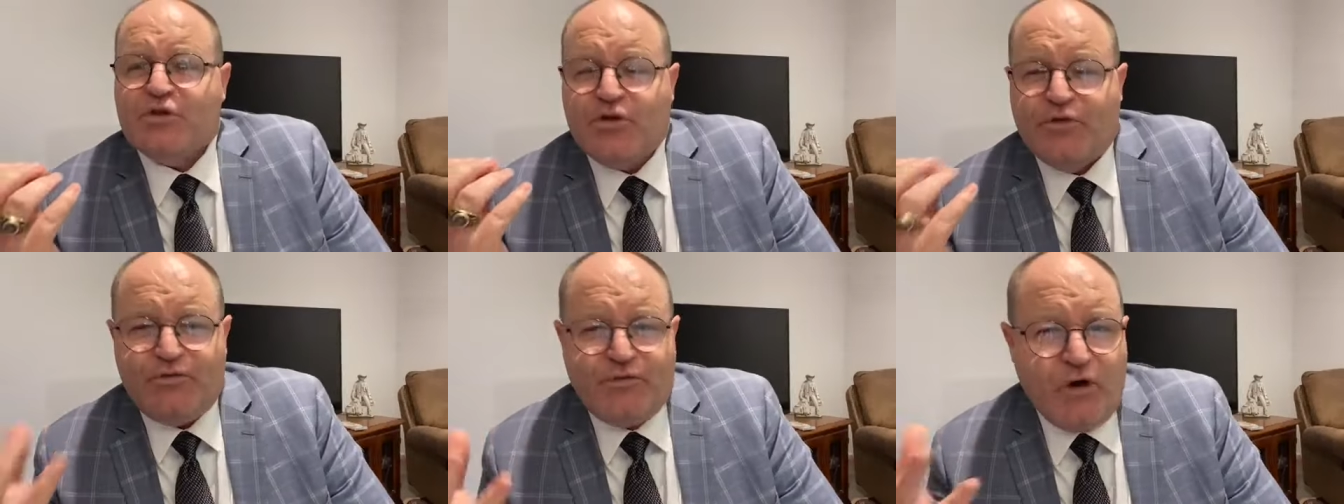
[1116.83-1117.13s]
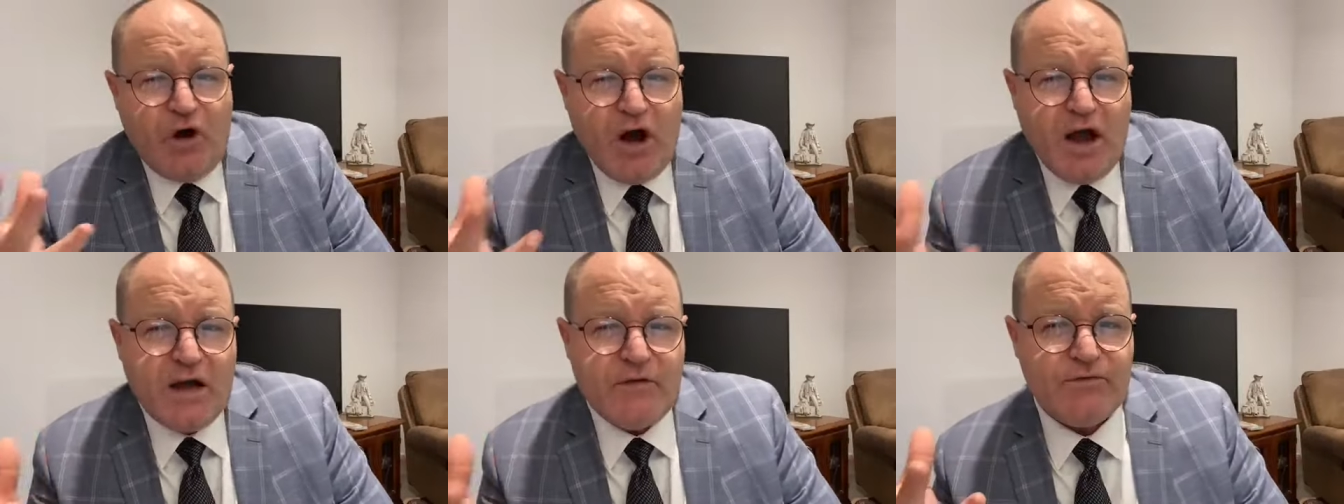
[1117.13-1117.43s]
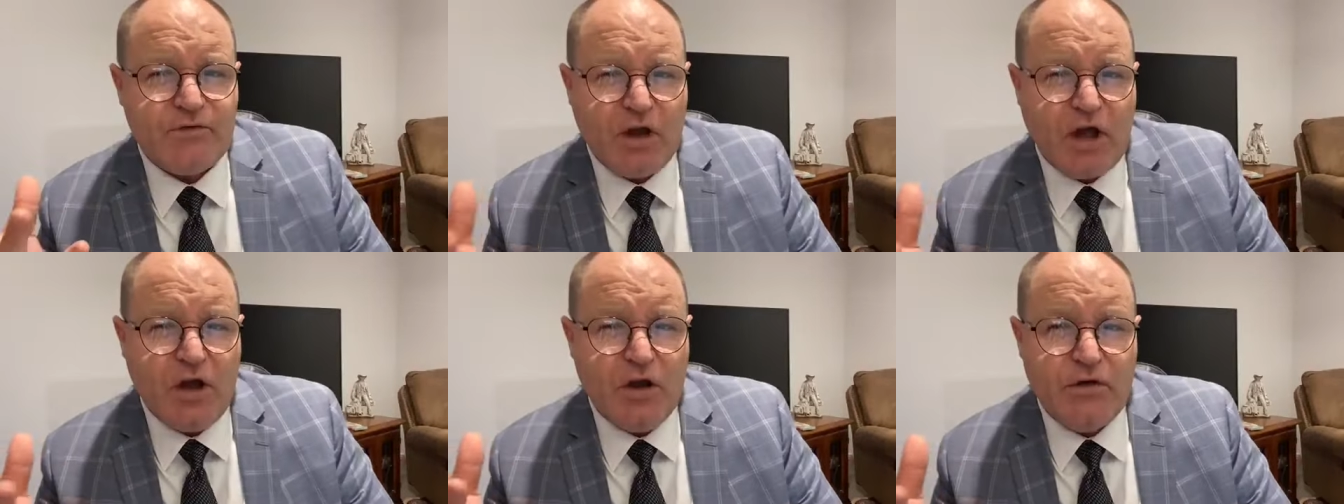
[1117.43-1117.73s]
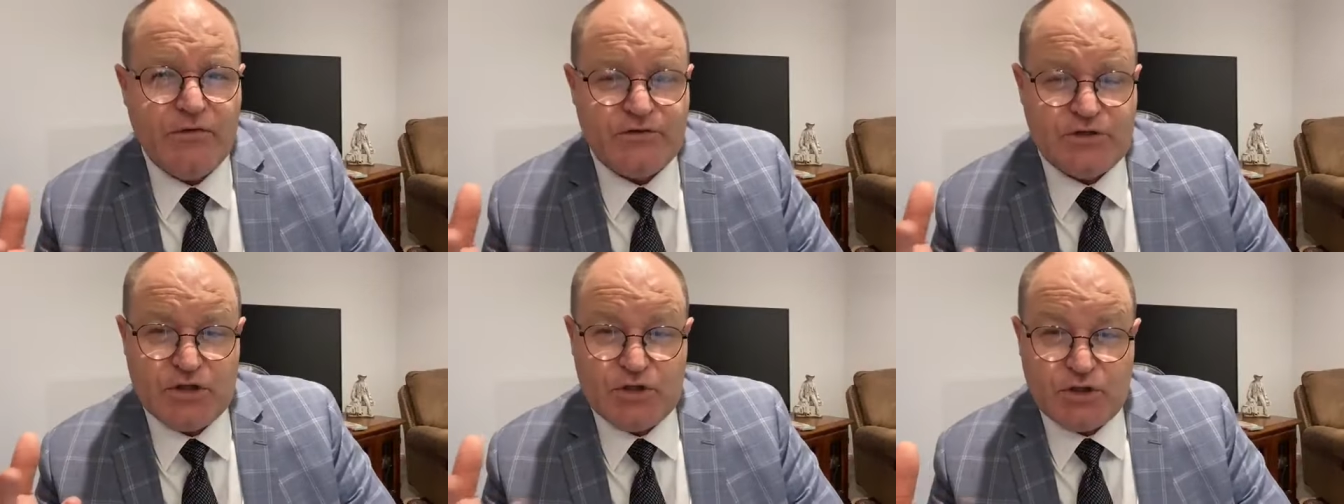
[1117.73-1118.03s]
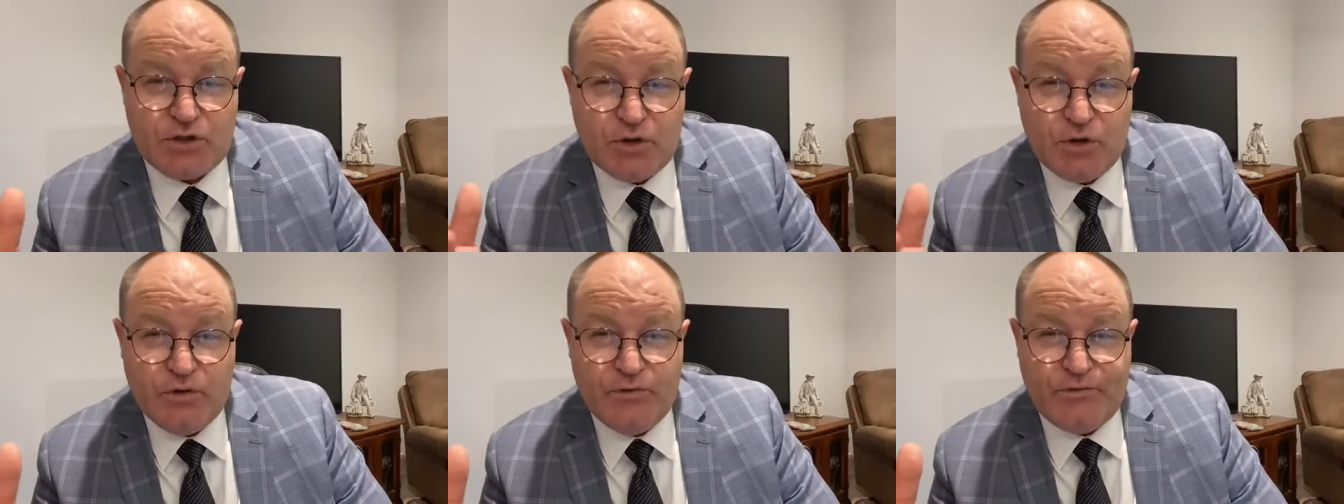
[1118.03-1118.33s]
the five loaves
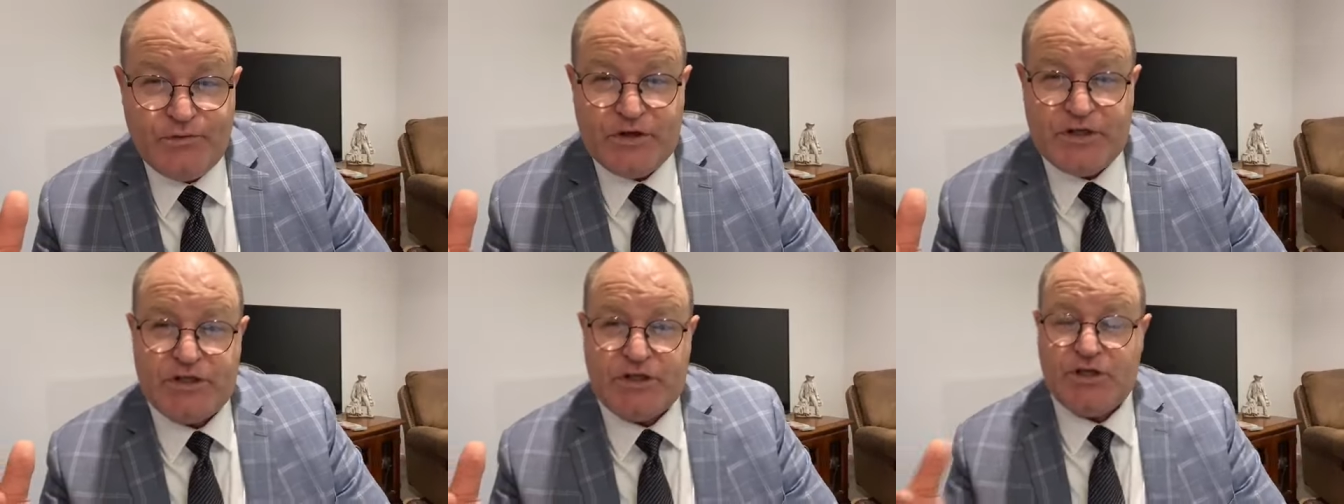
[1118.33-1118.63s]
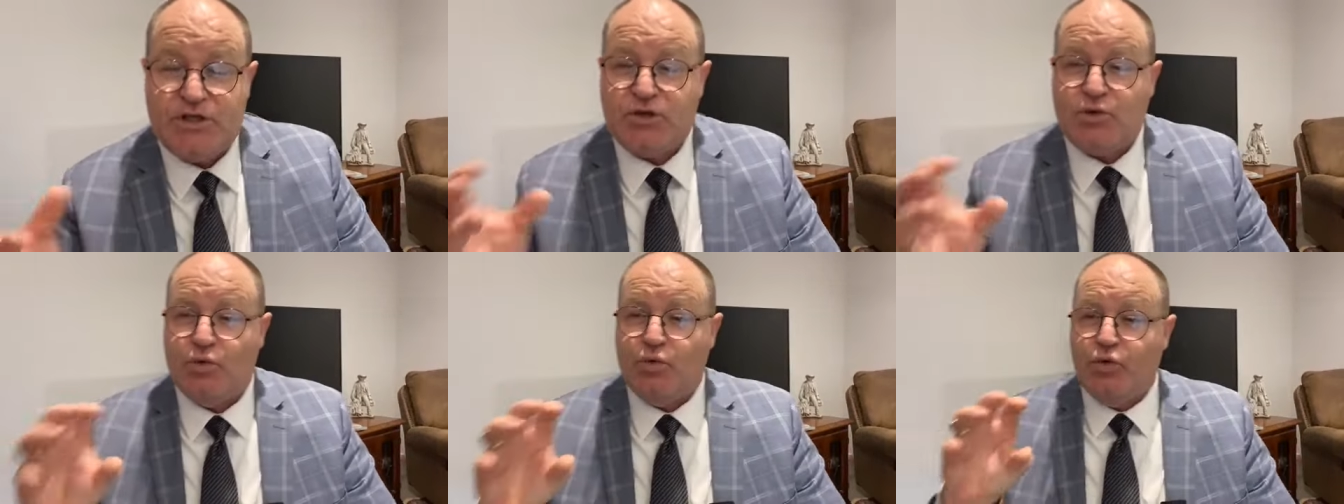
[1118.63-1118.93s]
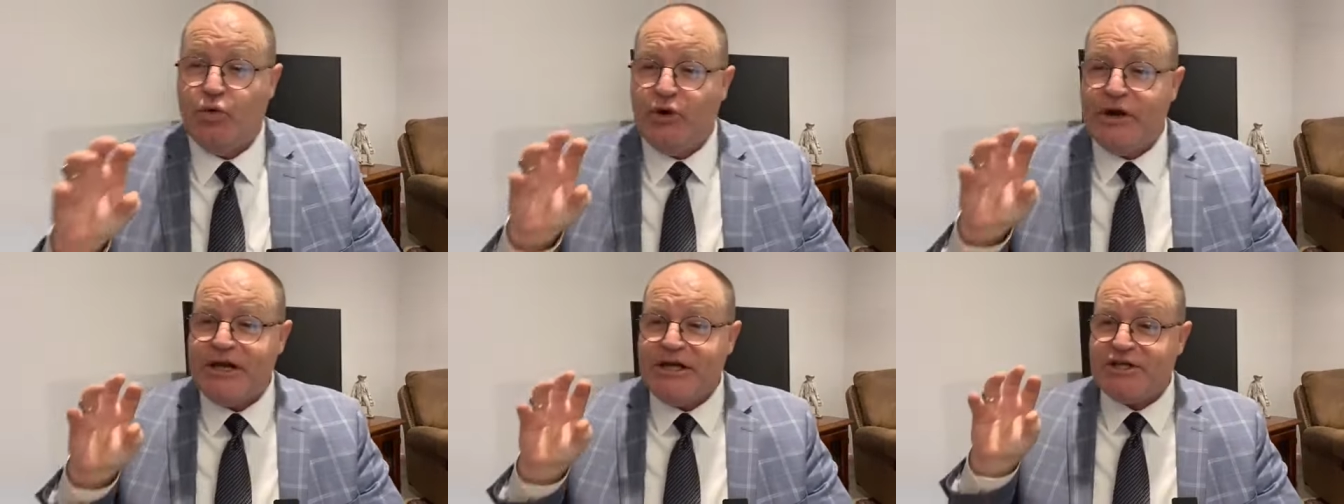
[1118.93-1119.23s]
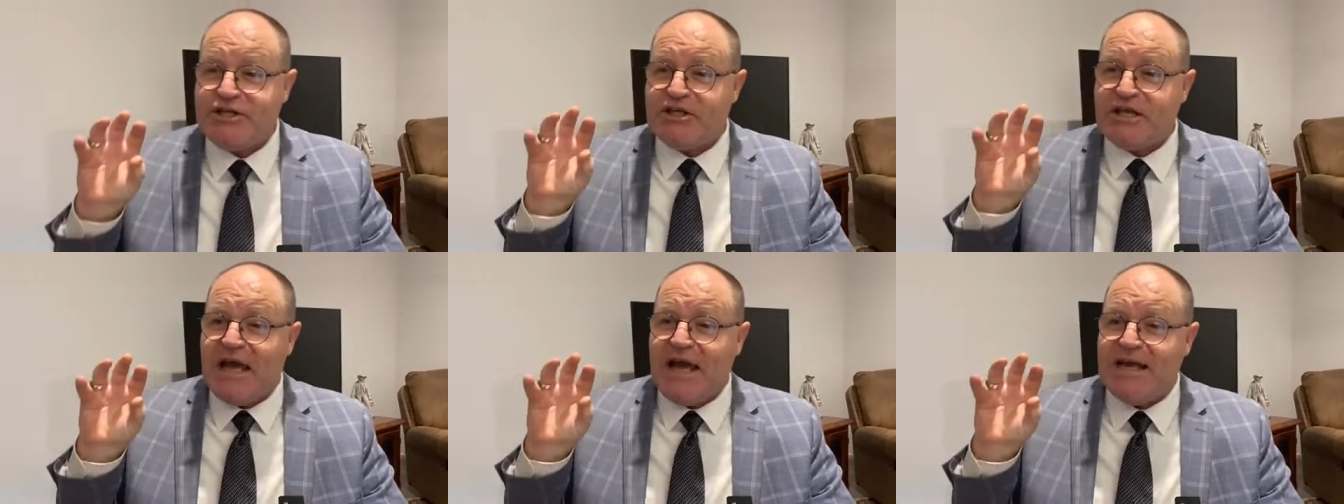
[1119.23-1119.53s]
and two fishes reached